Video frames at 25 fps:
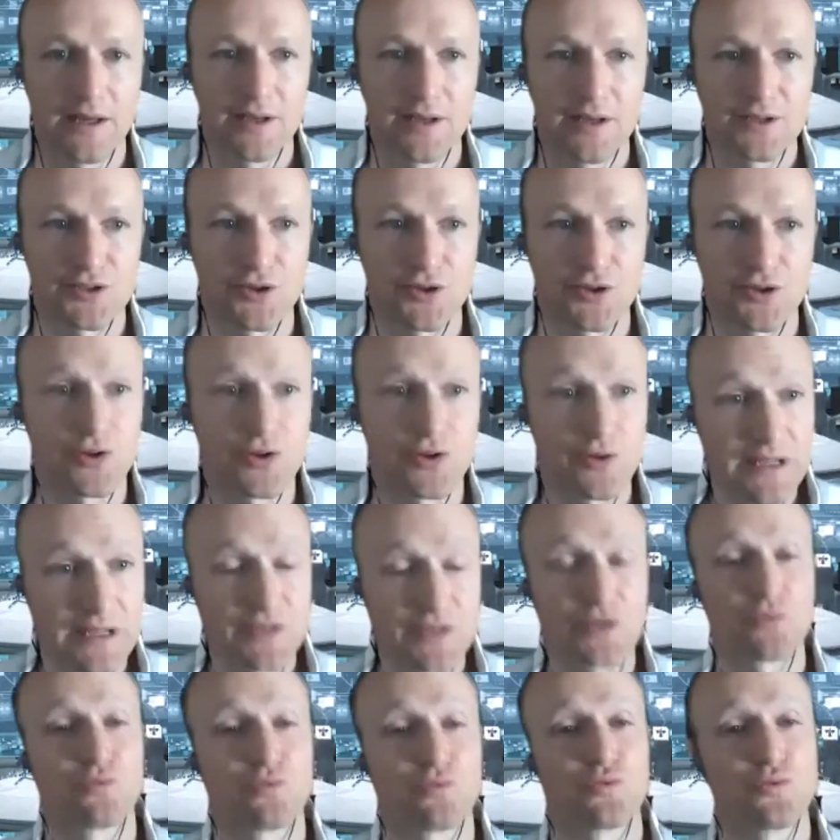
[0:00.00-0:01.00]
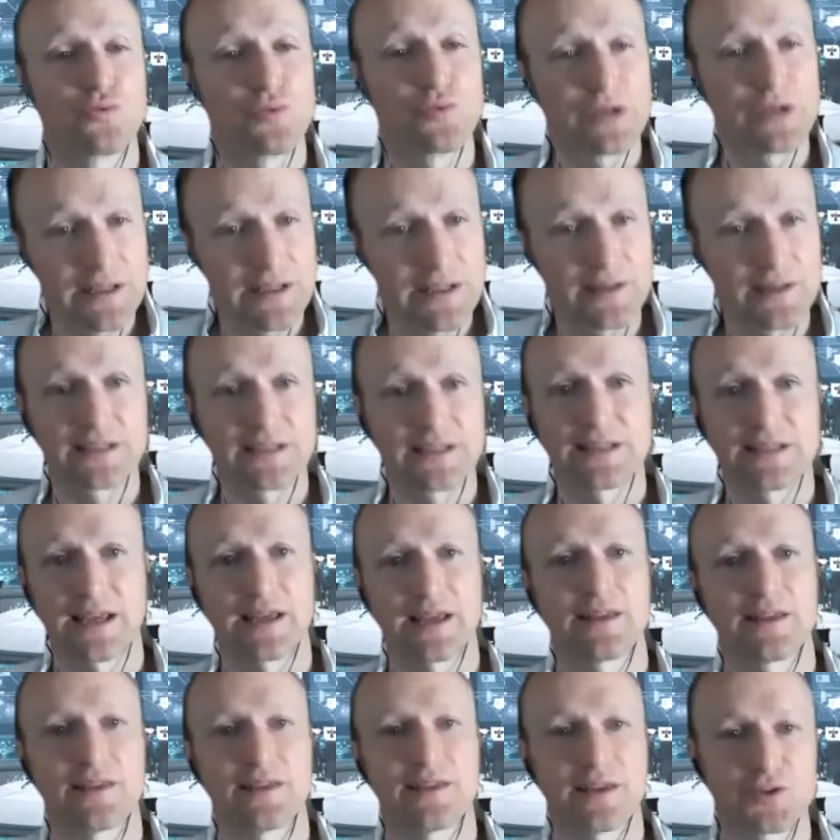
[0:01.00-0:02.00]
So you need to really
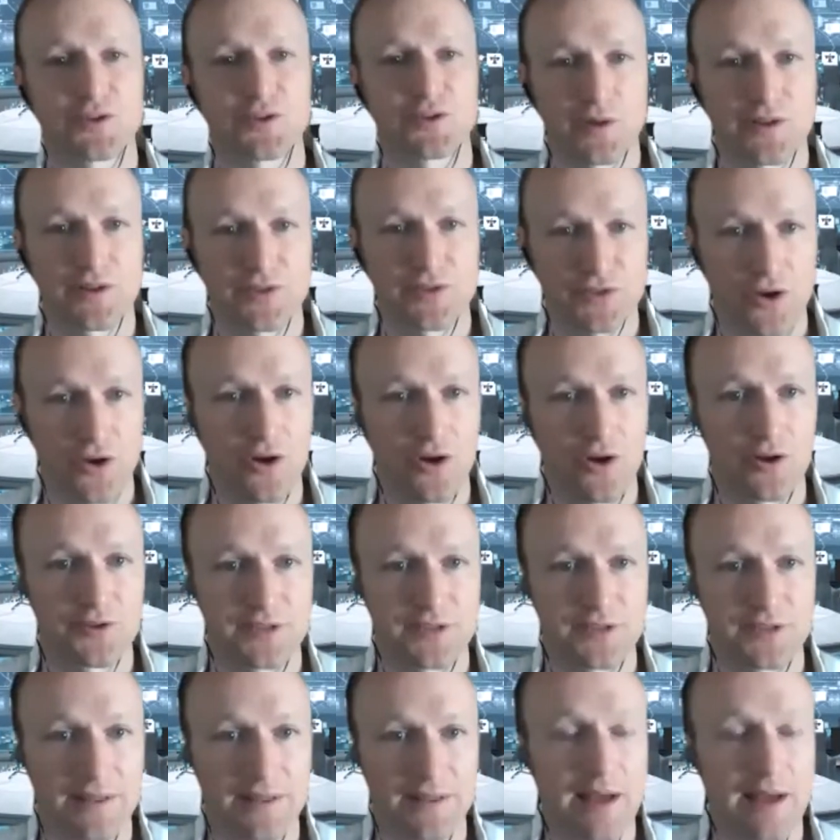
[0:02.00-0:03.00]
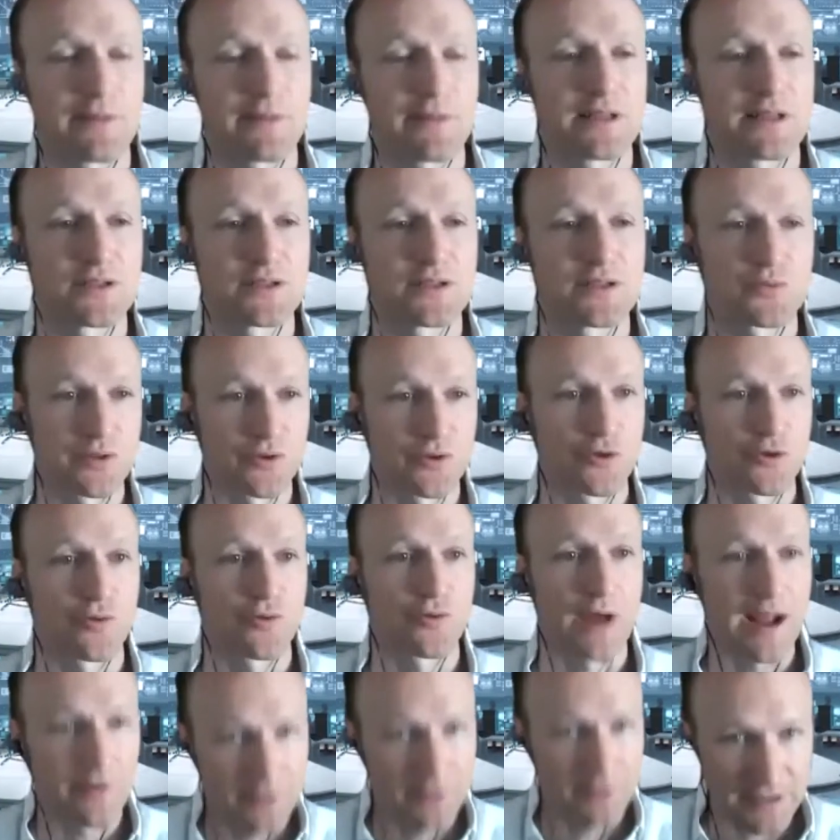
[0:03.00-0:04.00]
take things with salt, and that means with
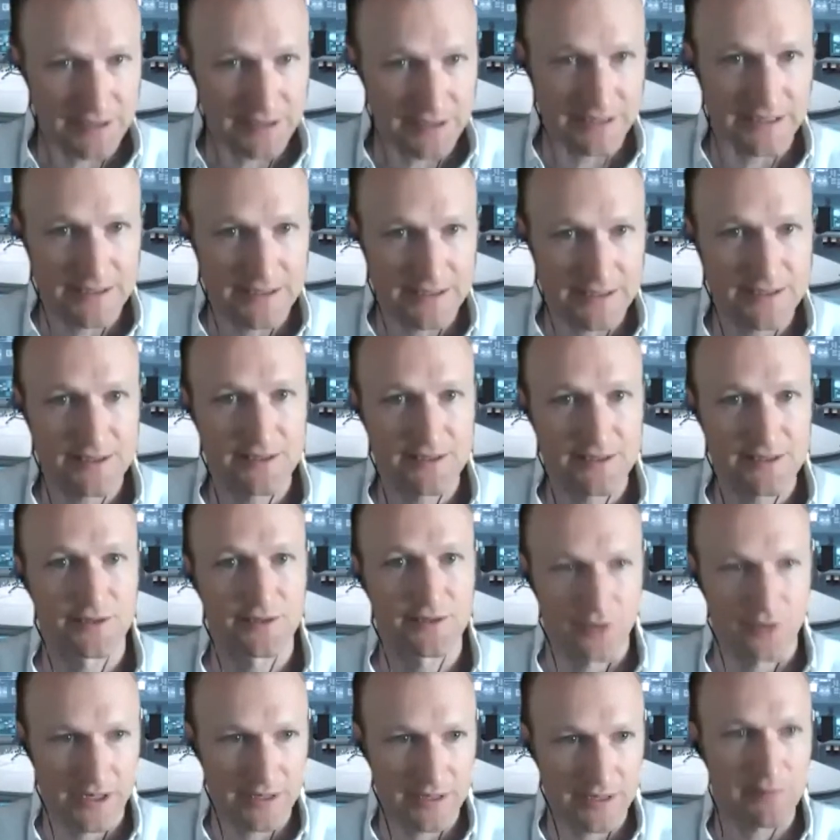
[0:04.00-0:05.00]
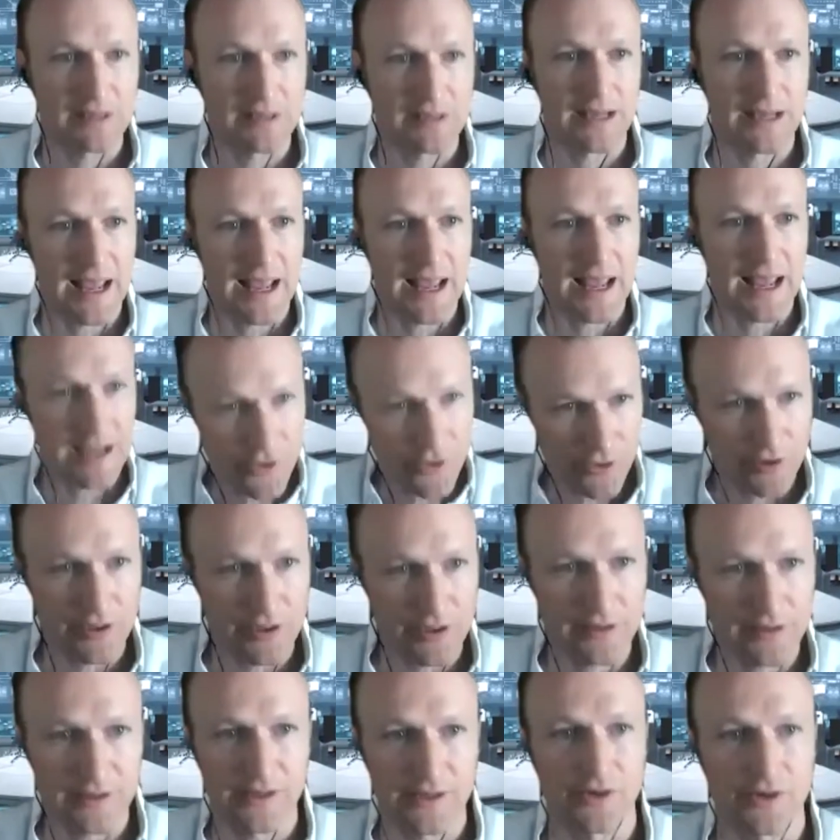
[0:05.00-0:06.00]
groundedness, right? Being anchored
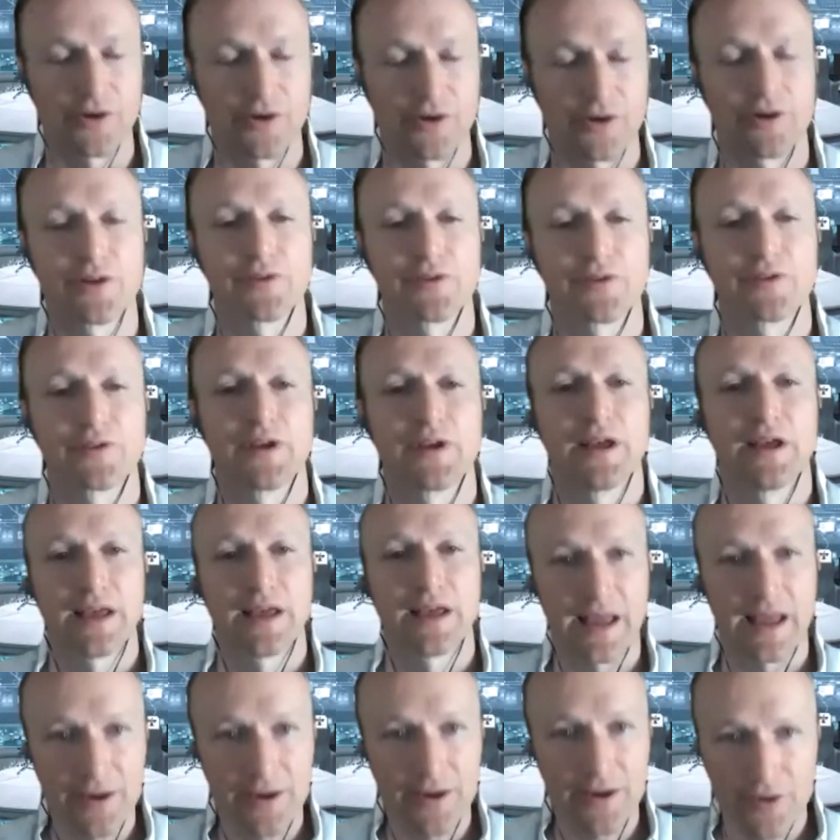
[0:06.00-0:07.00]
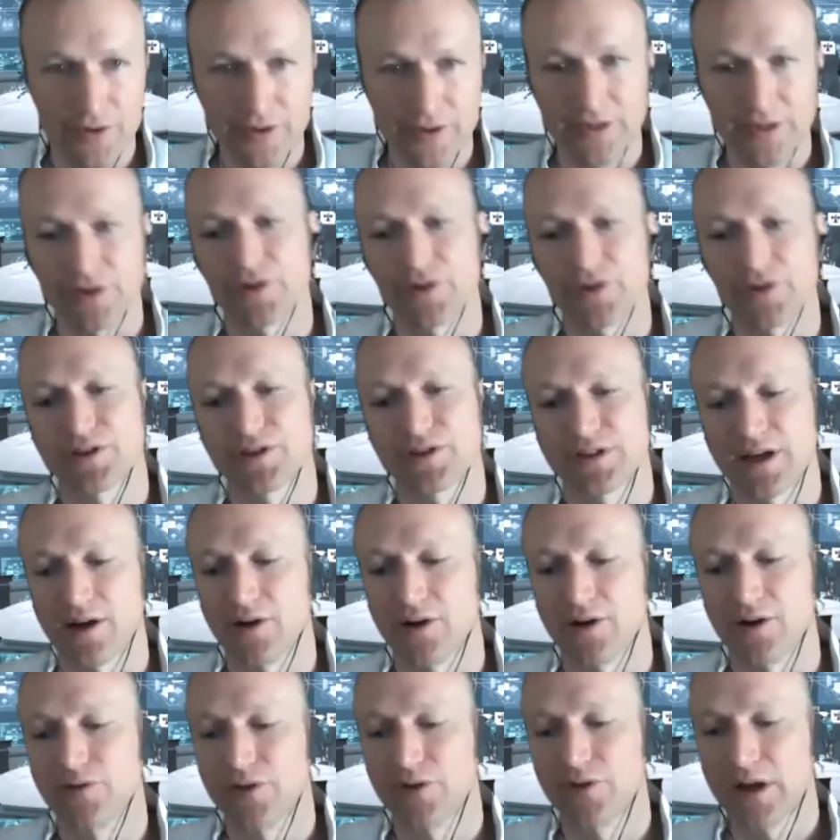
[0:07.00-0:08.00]
in the earth, anchored in
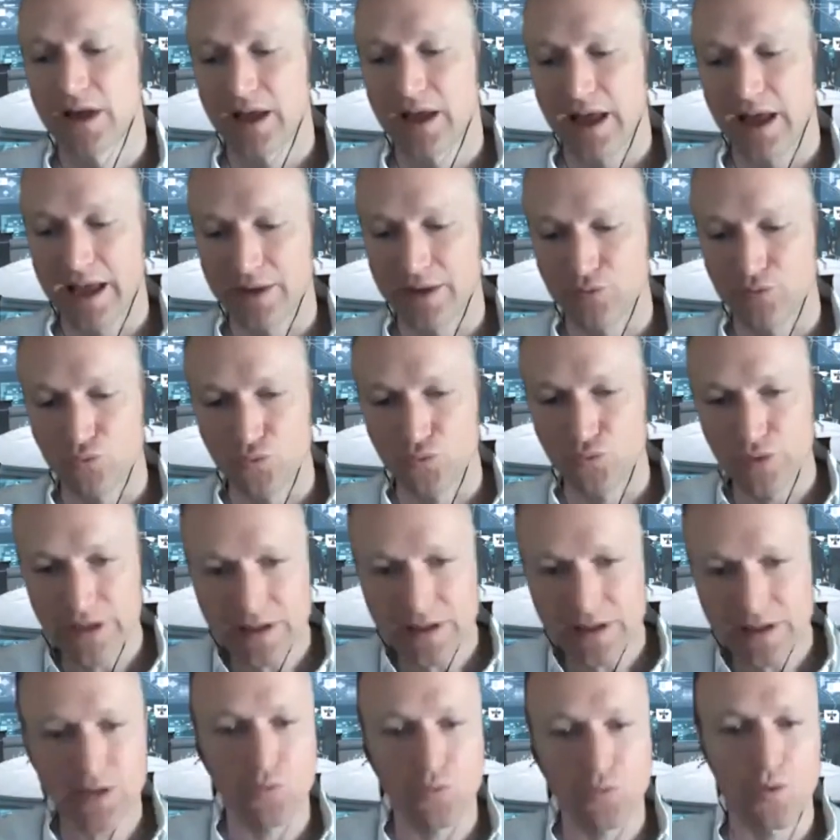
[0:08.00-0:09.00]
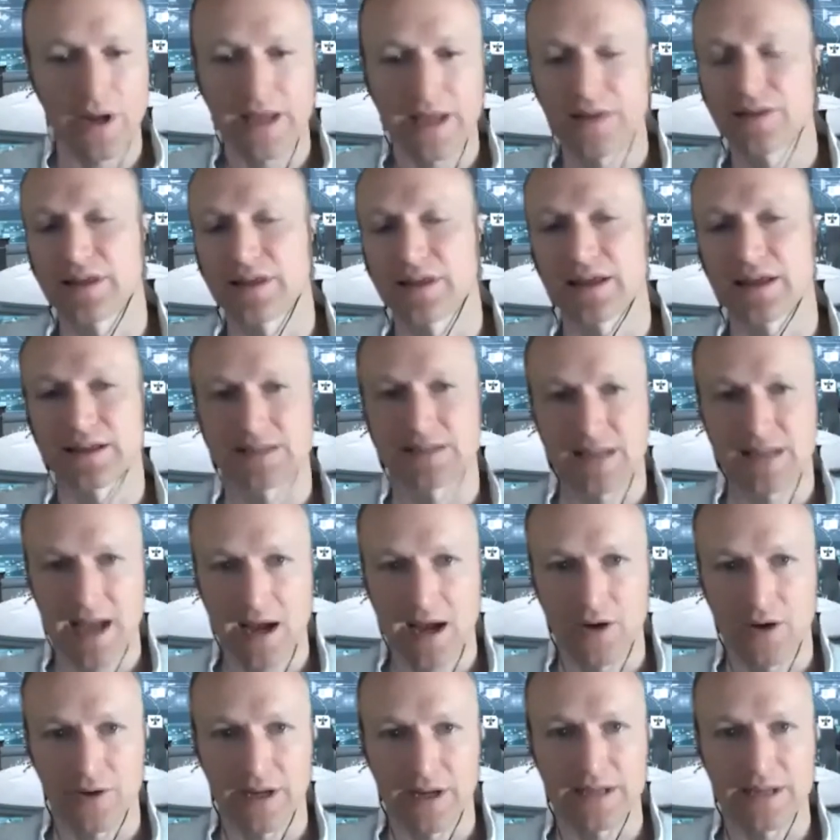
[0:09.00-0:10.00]
yourself, and really weigh things
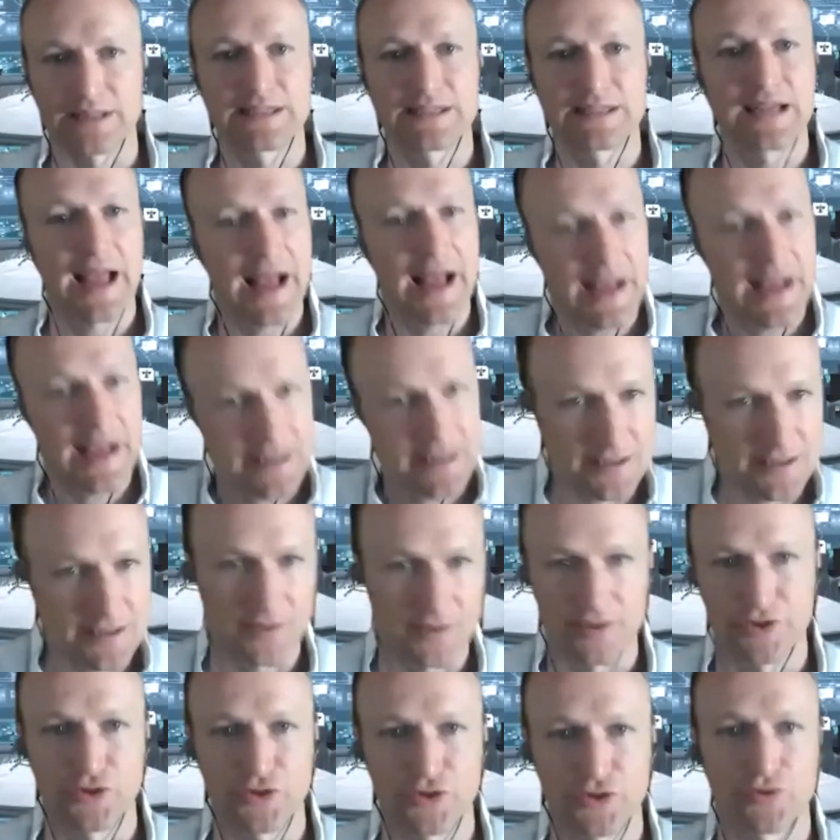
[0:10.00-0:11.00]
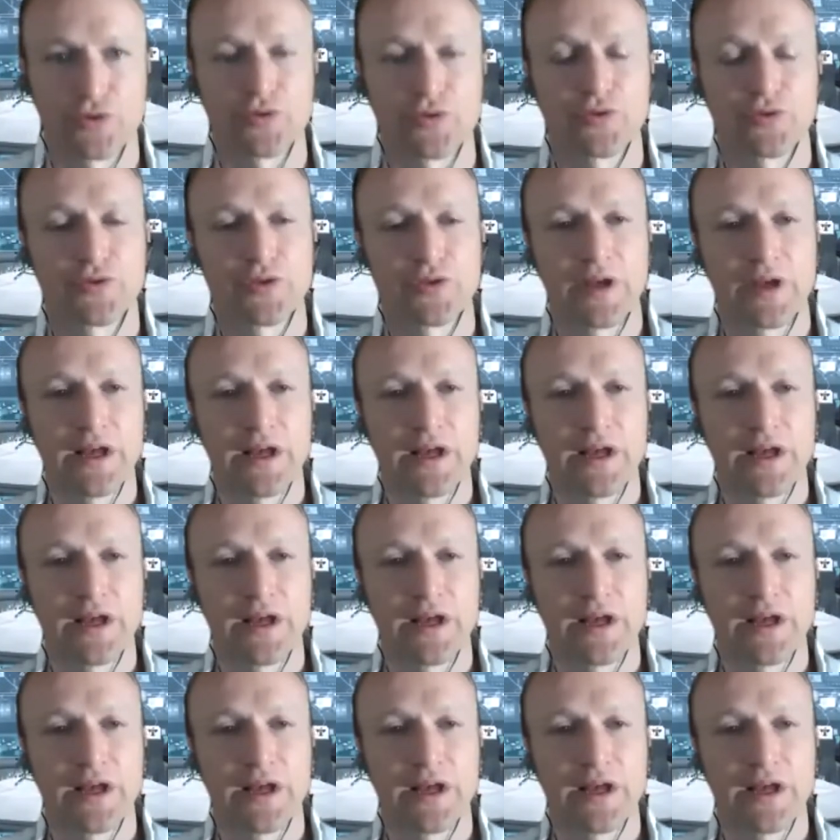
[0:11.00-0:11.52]
out and test the truth.